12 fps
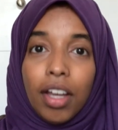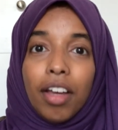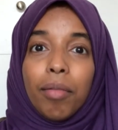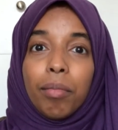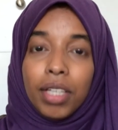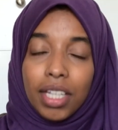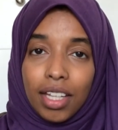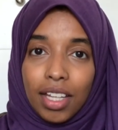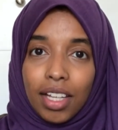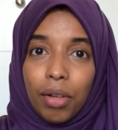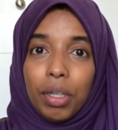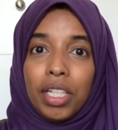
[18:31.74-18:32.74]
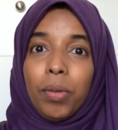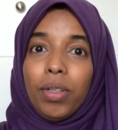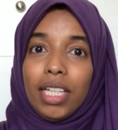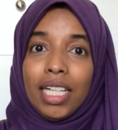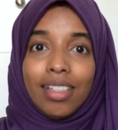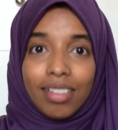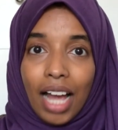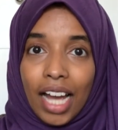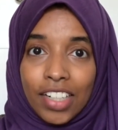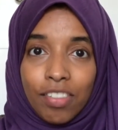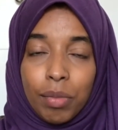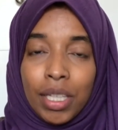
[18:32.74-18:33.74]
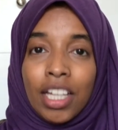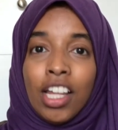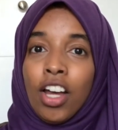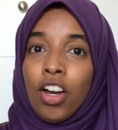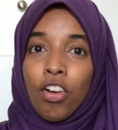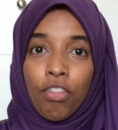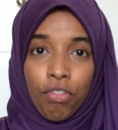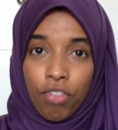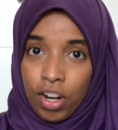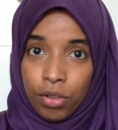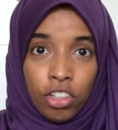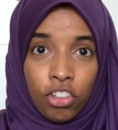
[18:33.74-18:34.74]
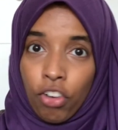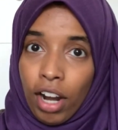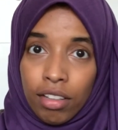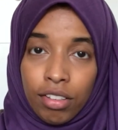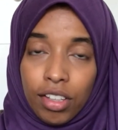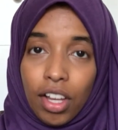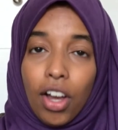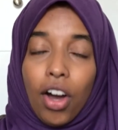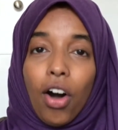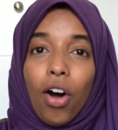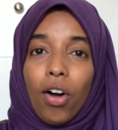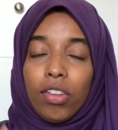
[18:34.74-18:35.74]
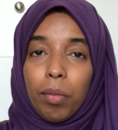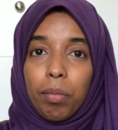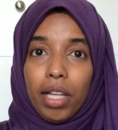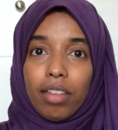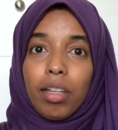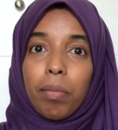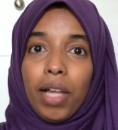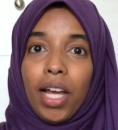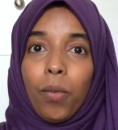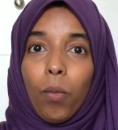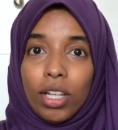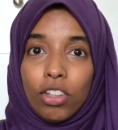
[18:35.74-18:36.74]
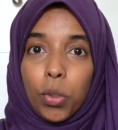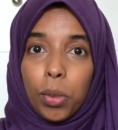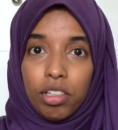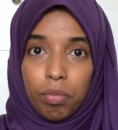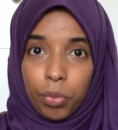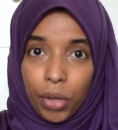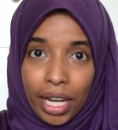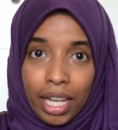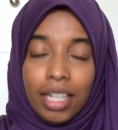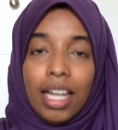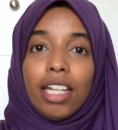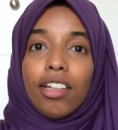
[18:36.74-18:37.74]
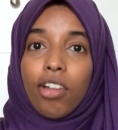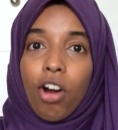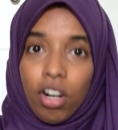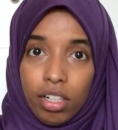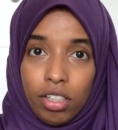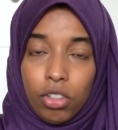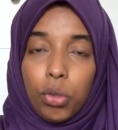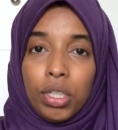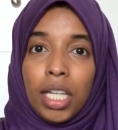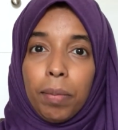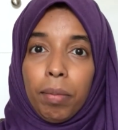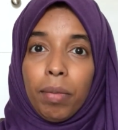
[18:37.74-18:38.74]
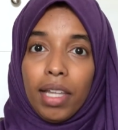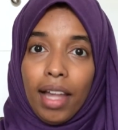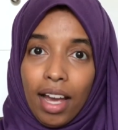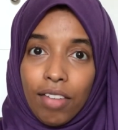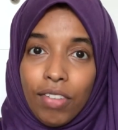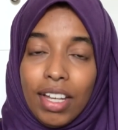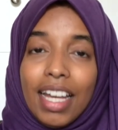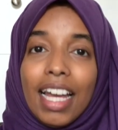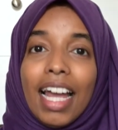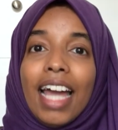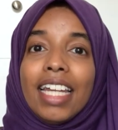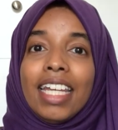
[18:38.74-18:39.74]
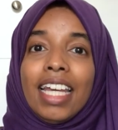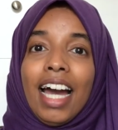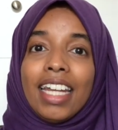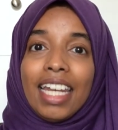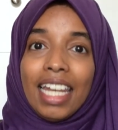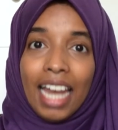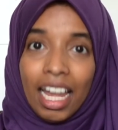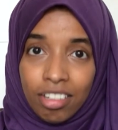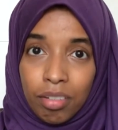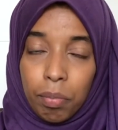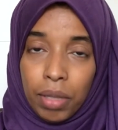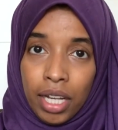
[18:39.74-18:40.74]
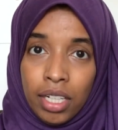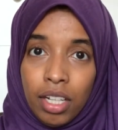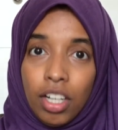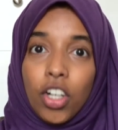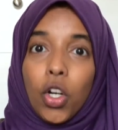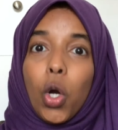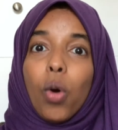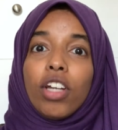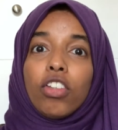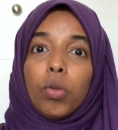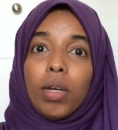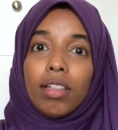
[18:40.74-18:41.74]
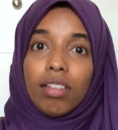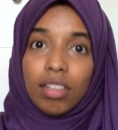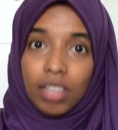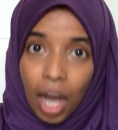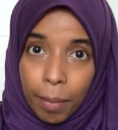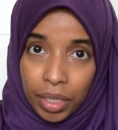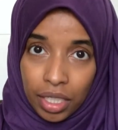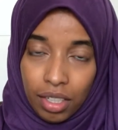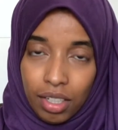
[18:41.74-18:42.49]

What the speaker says: meaning when he was inside of me, very stressed, all the blood supply went to his brain and his heart to keep him alive. And he had less blood going to his tummy.